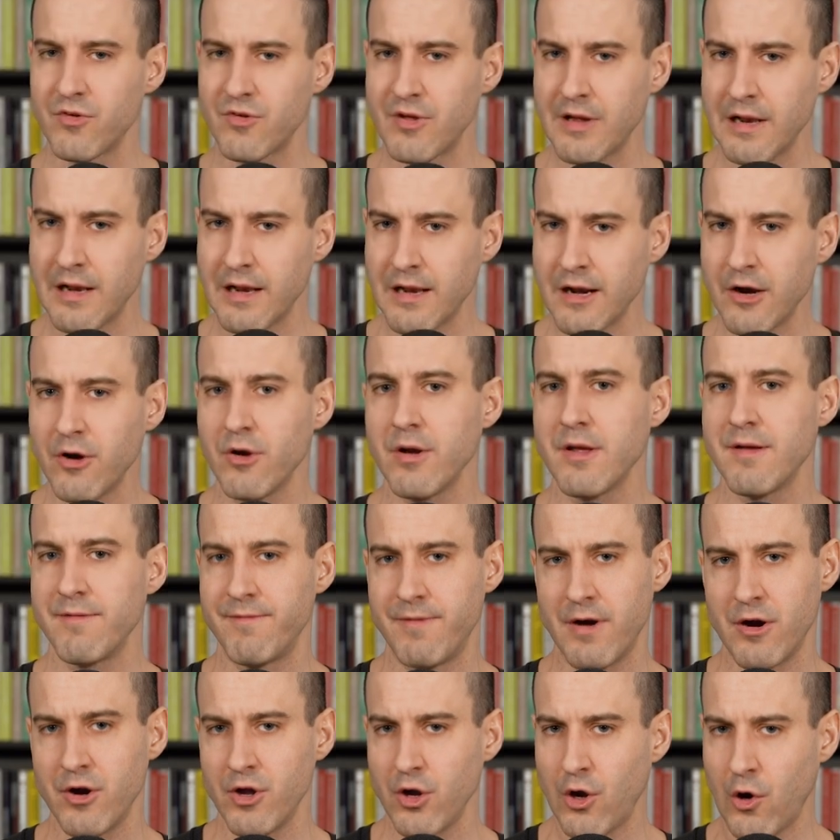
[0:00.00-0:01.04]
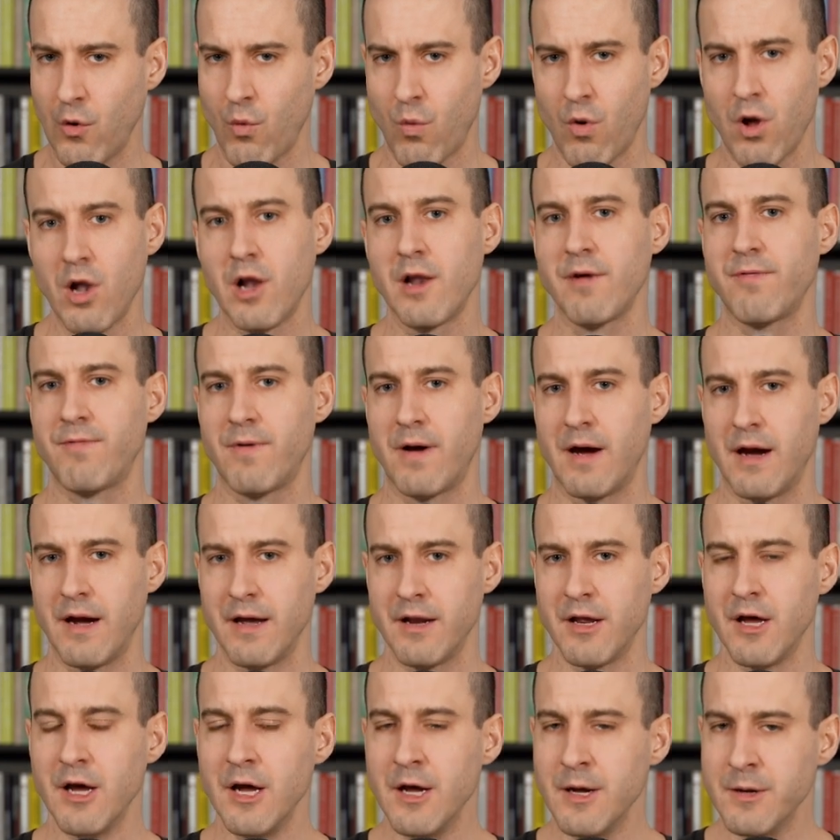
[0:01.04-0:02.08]
is clearly very
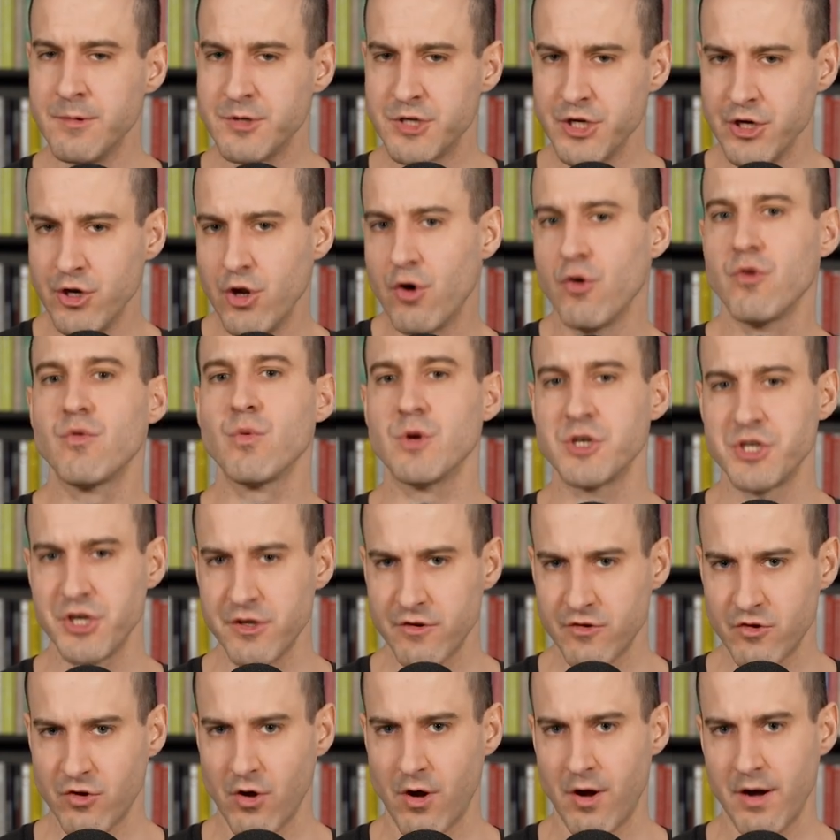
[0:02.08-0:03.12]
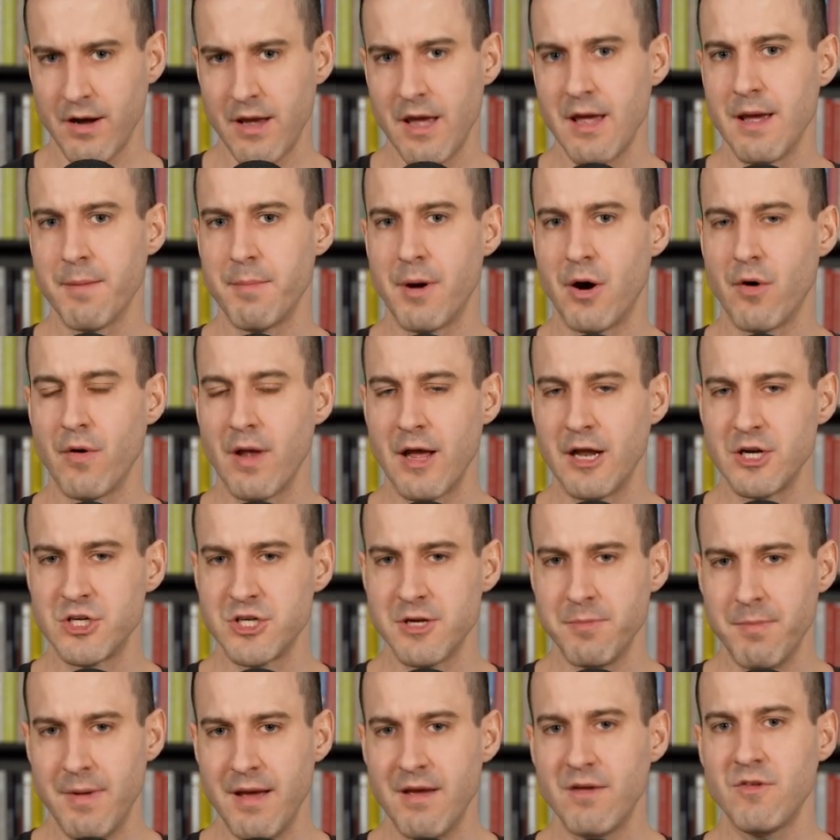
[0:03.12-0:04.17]
qualified. She knows what she's talking about, and
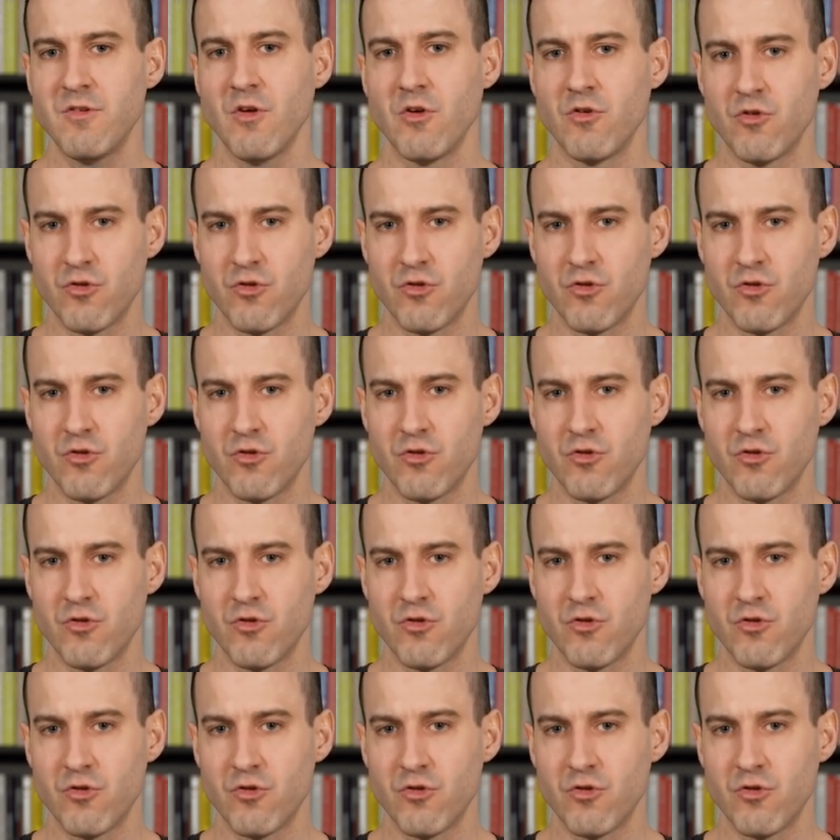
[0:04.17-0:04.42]
she makes a